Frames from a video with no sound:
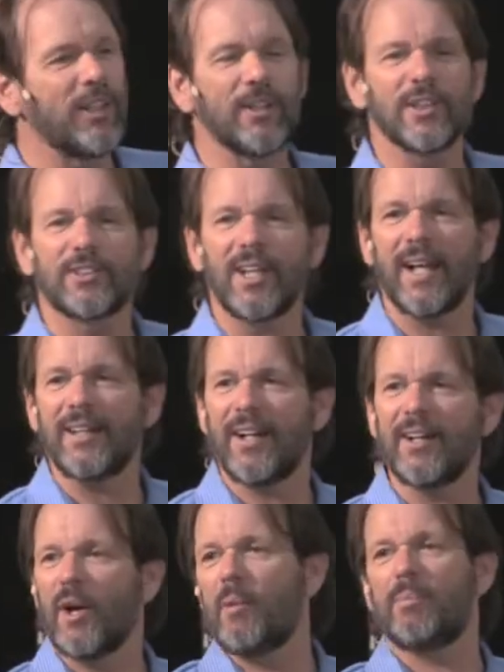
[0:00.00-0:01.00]
you just stand
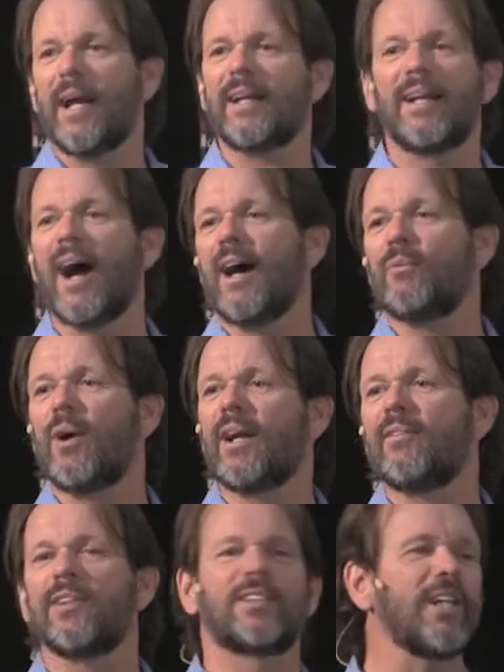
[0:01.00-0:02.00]
there and obey God, and
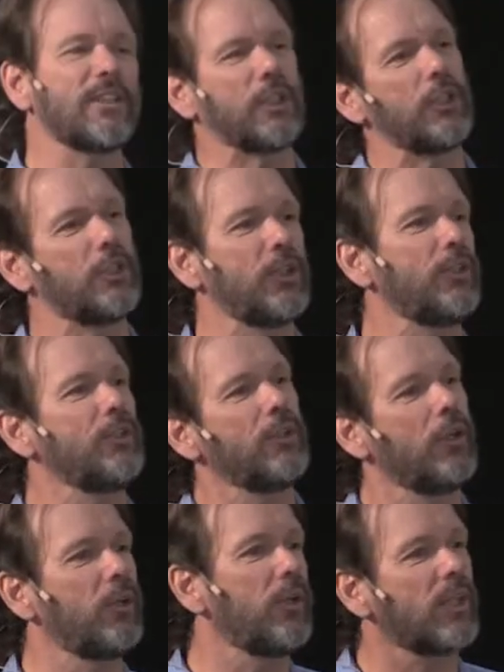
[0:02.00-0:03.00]
whatever He tells you to do, you
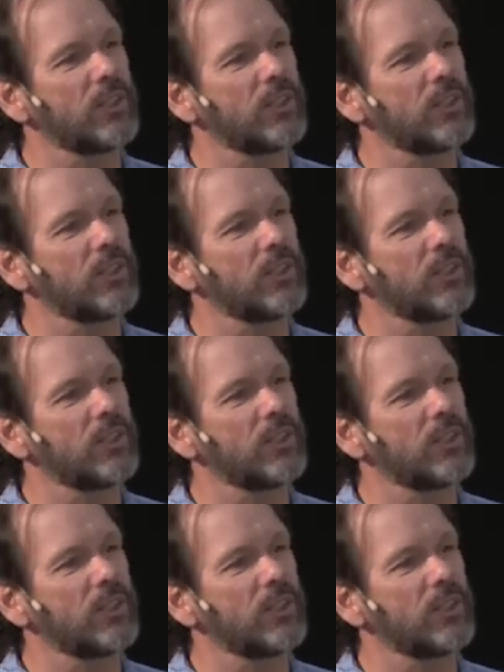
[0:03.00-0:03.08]
can do it,